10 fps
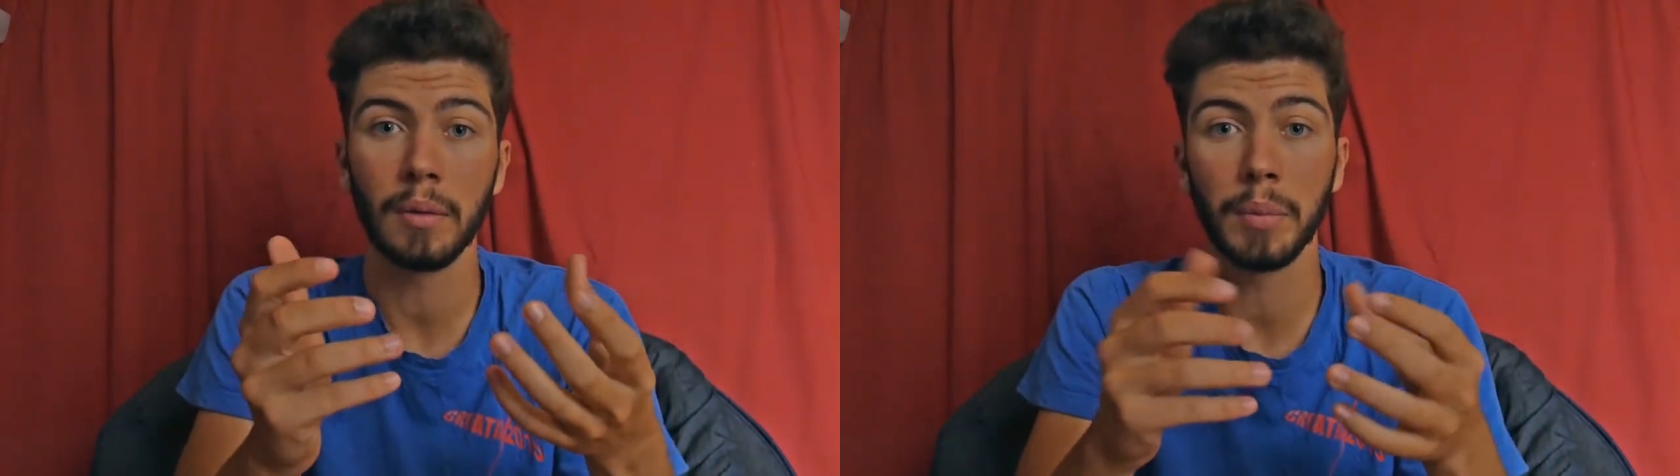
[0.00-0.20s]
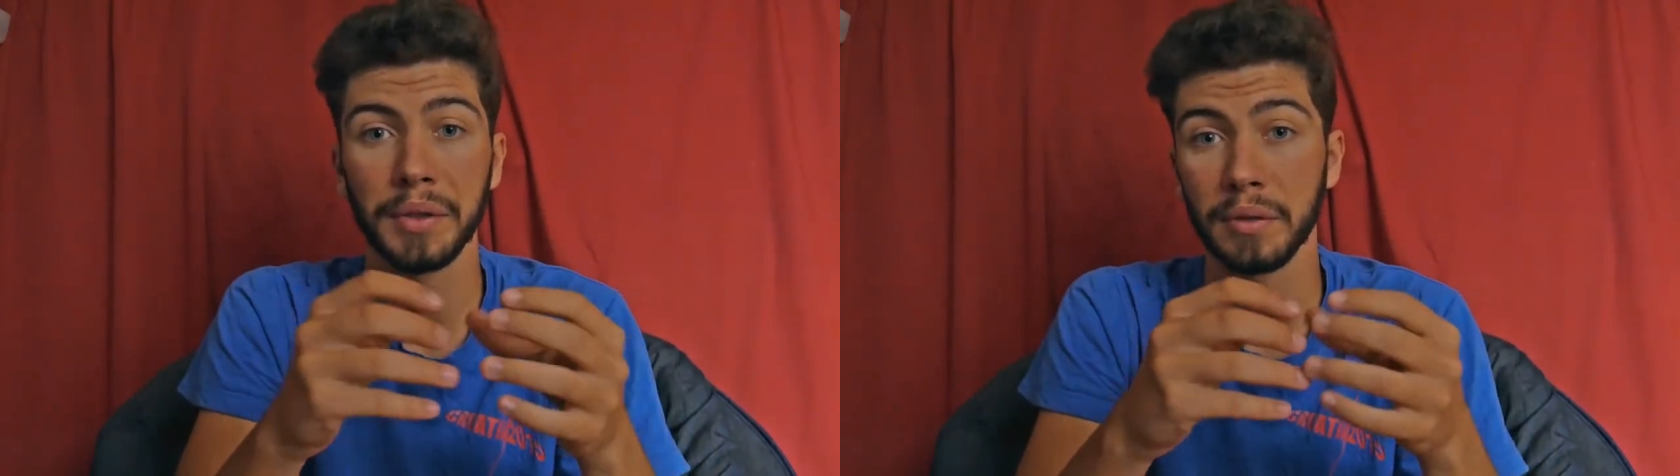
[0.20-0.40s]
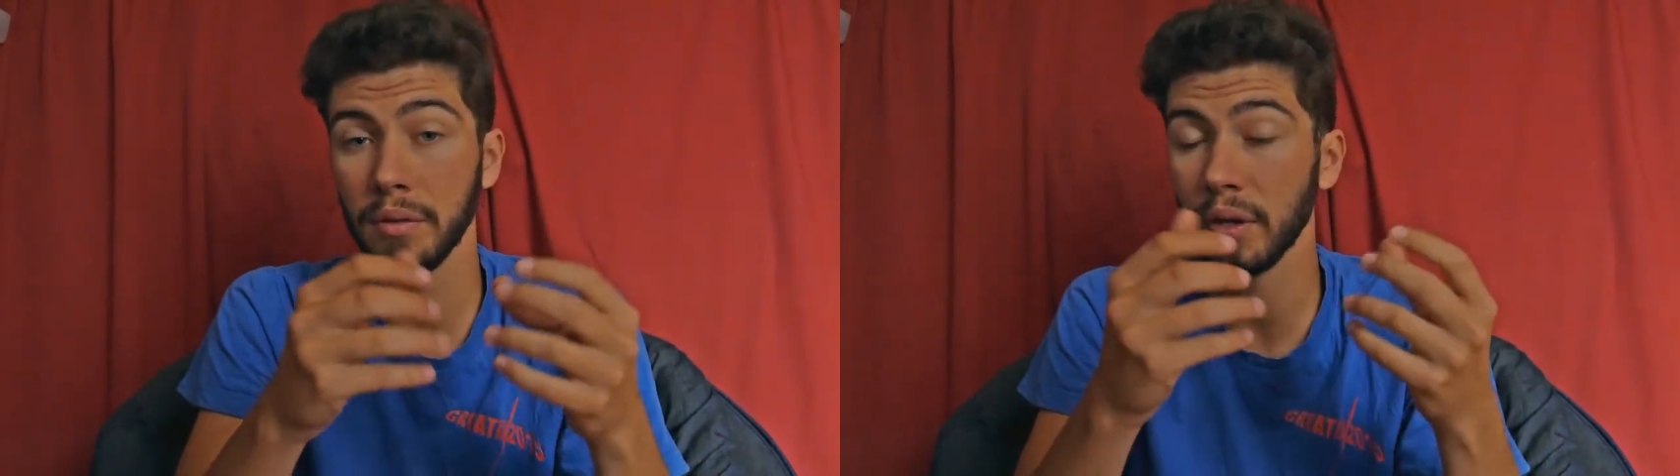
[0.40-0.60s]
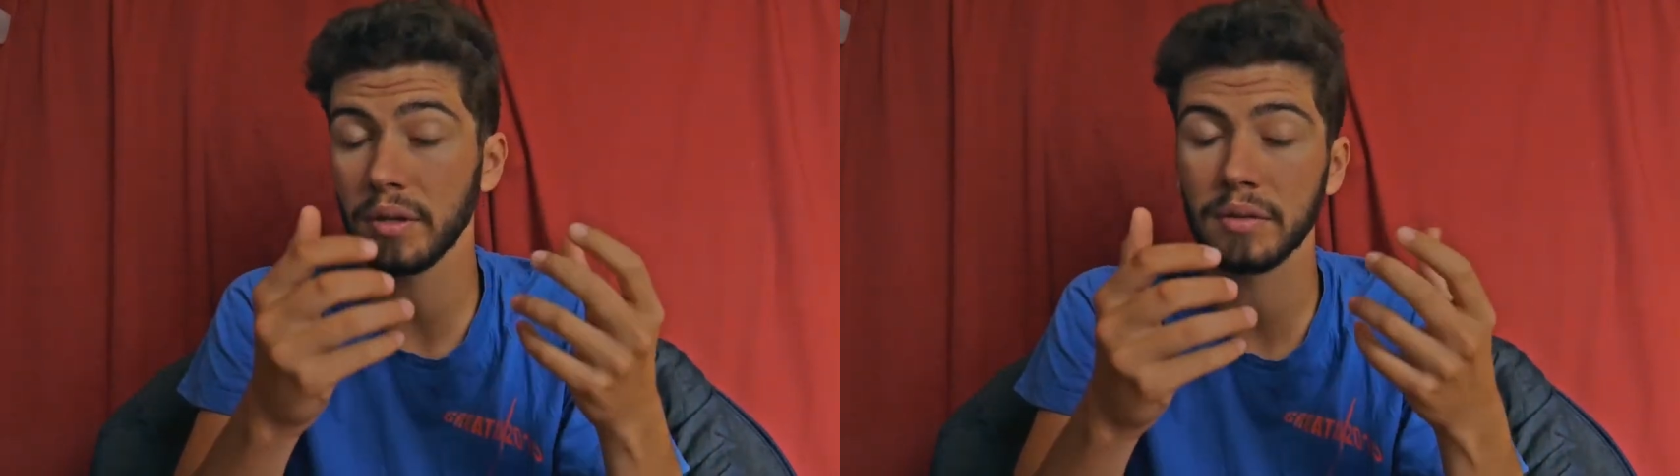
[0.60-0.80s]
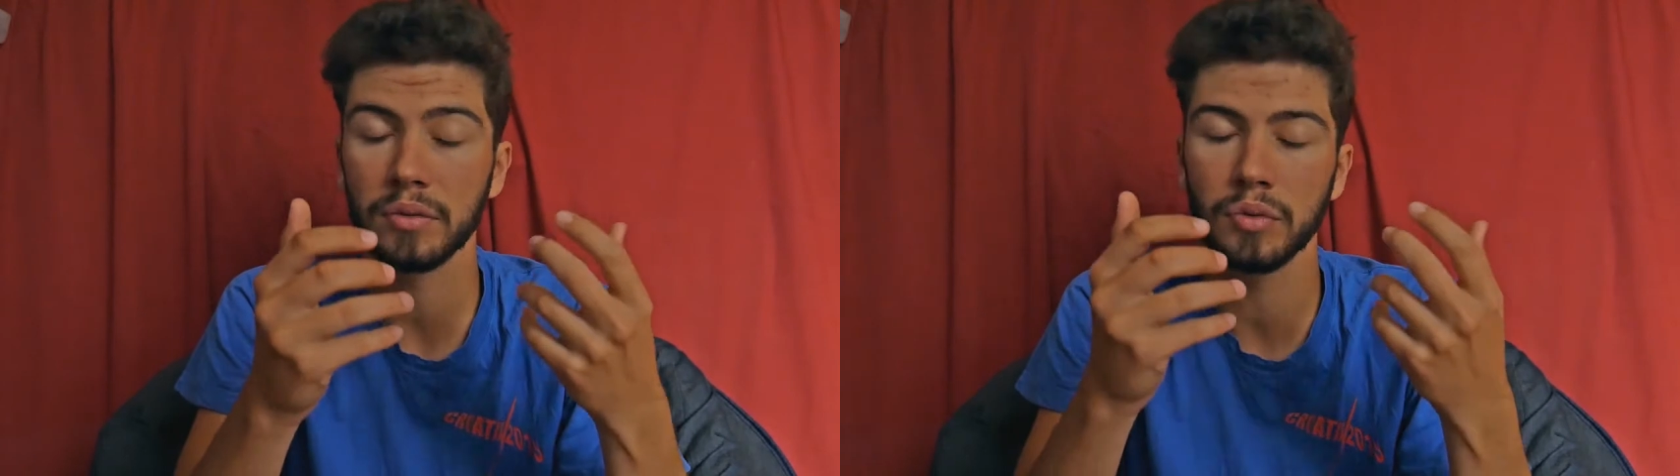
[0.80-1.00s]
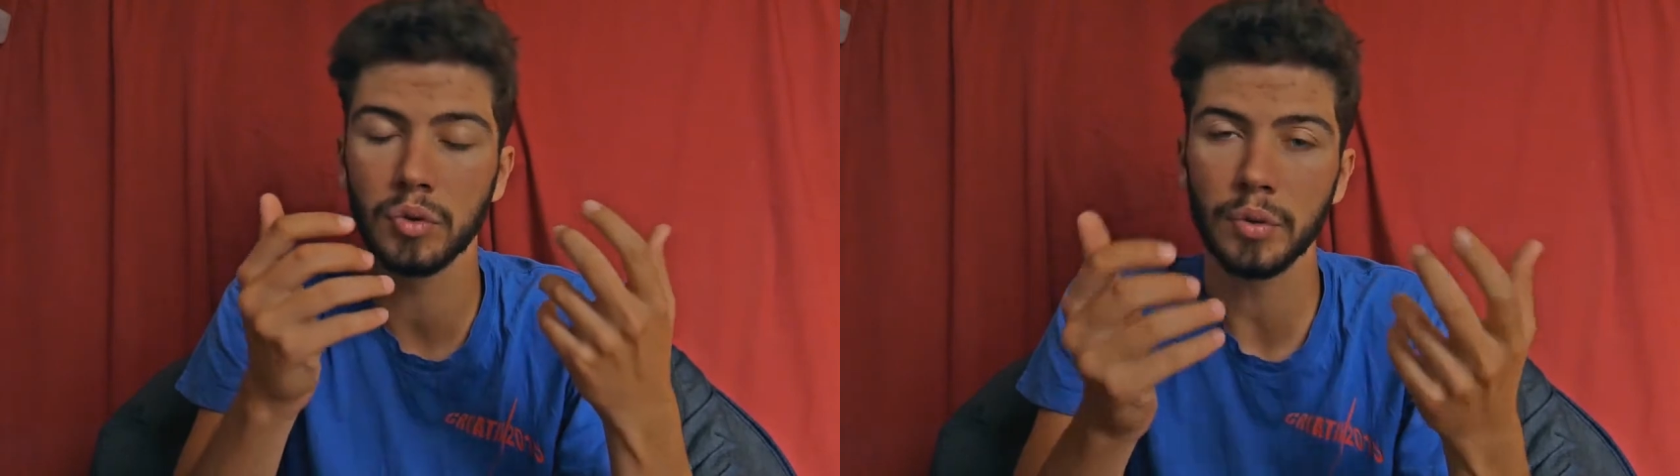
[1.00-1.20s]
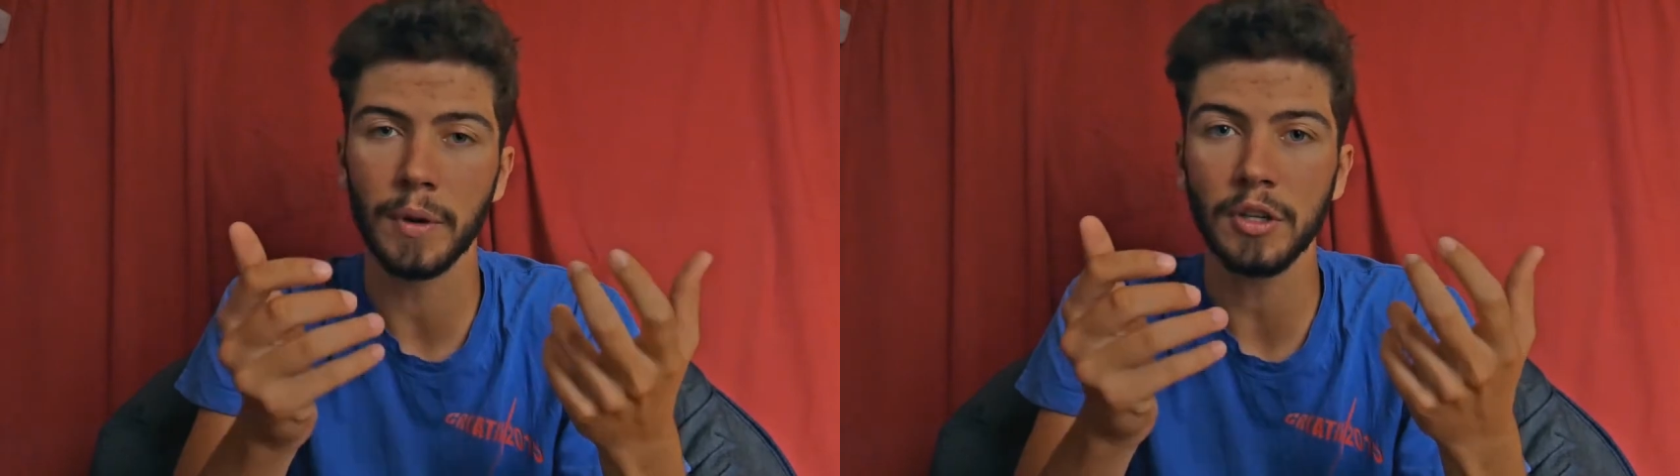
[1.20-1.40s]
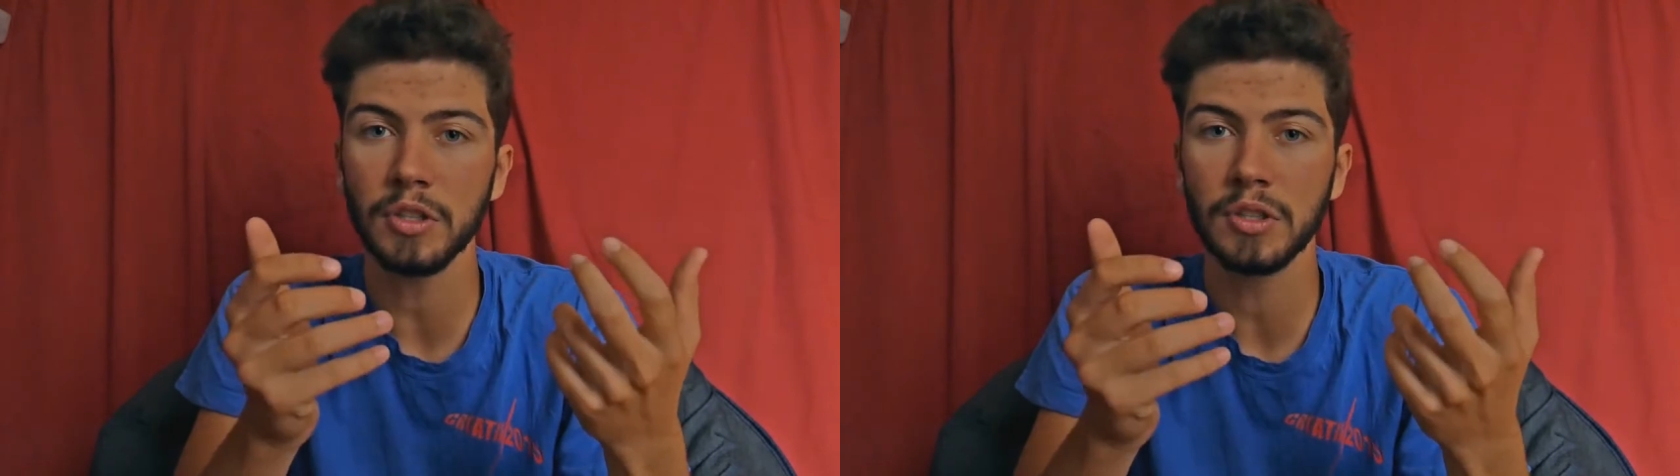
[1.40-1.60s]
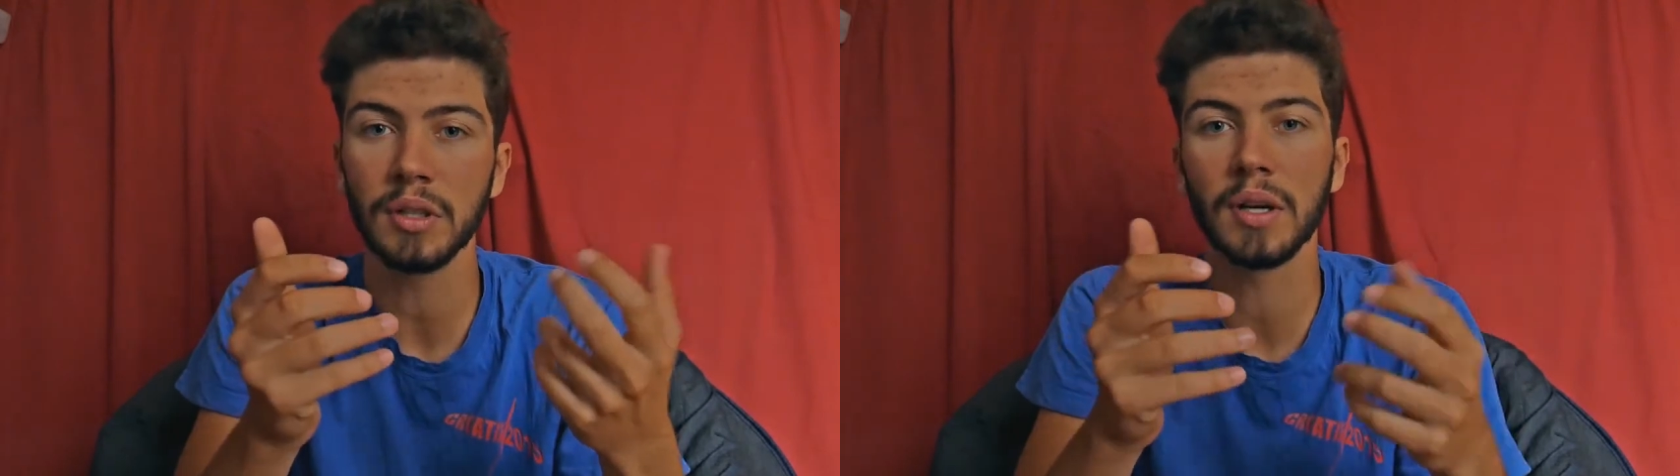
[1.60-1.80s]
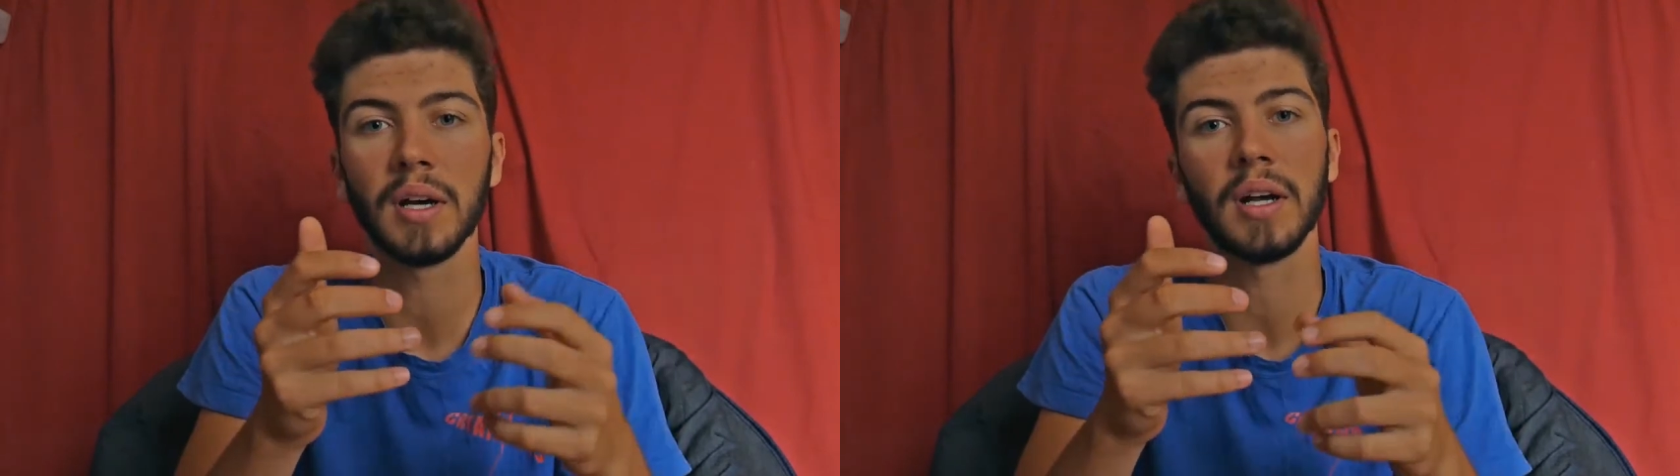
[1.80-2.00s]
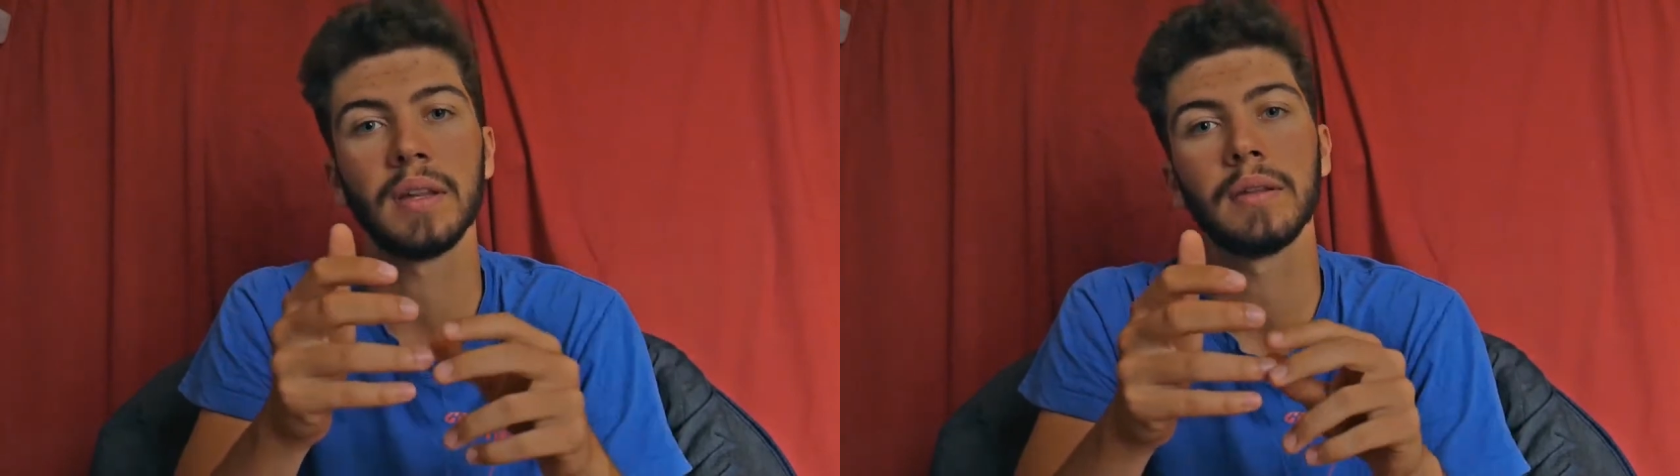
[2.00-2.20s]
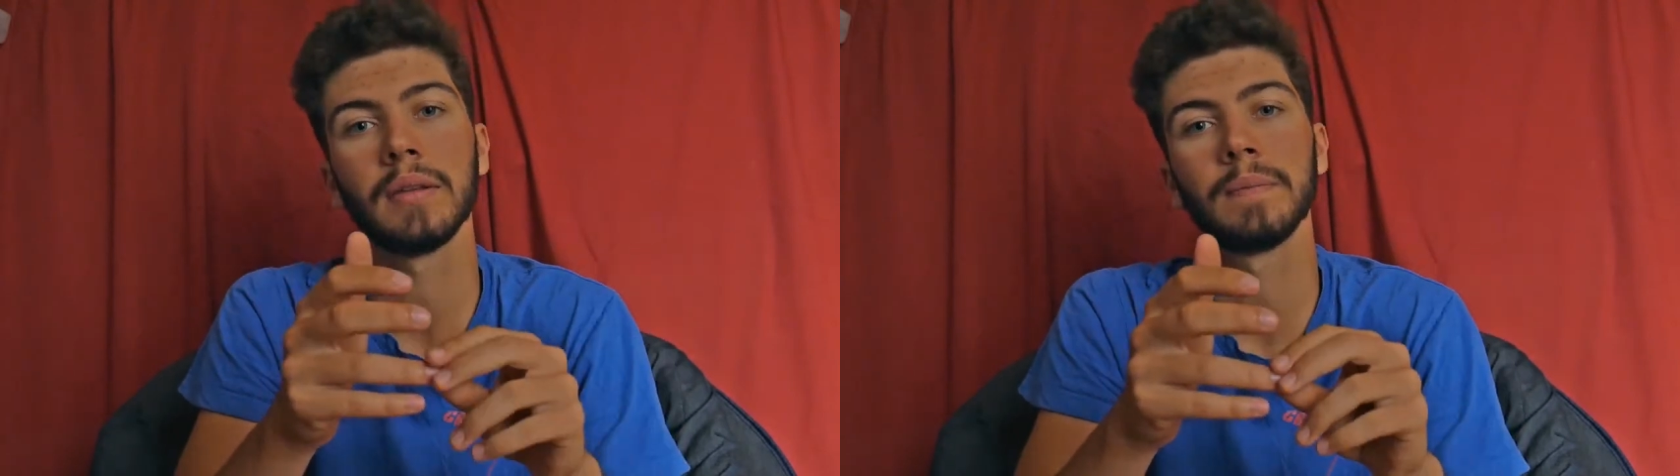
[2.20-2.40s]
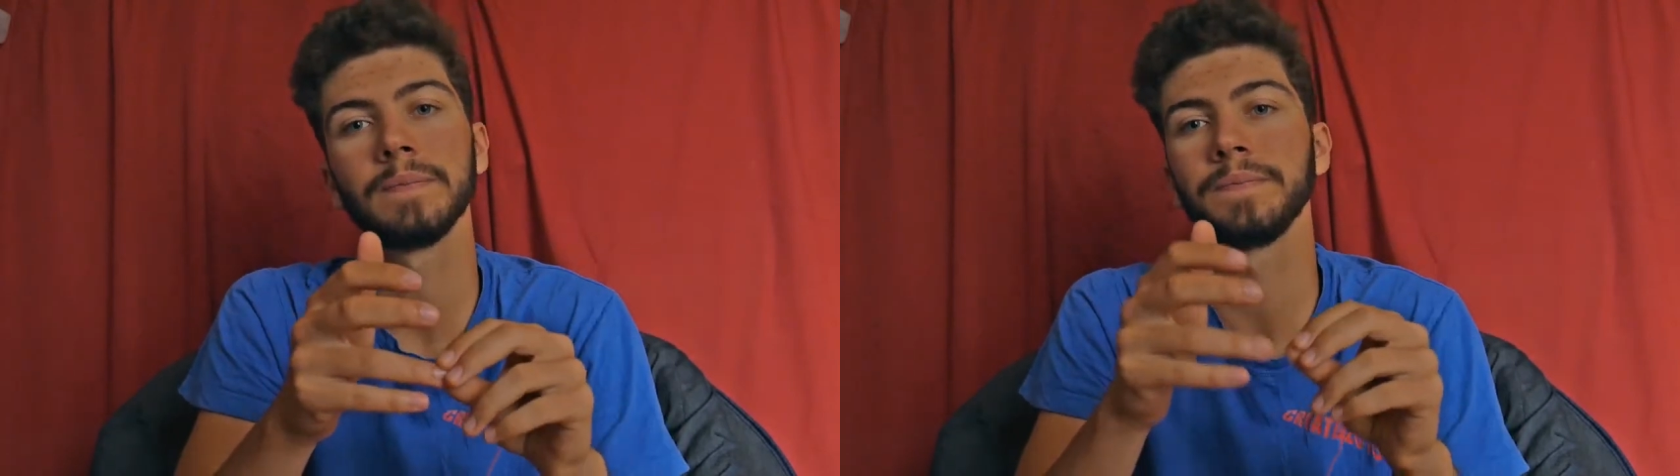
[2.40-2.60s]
but not too much, and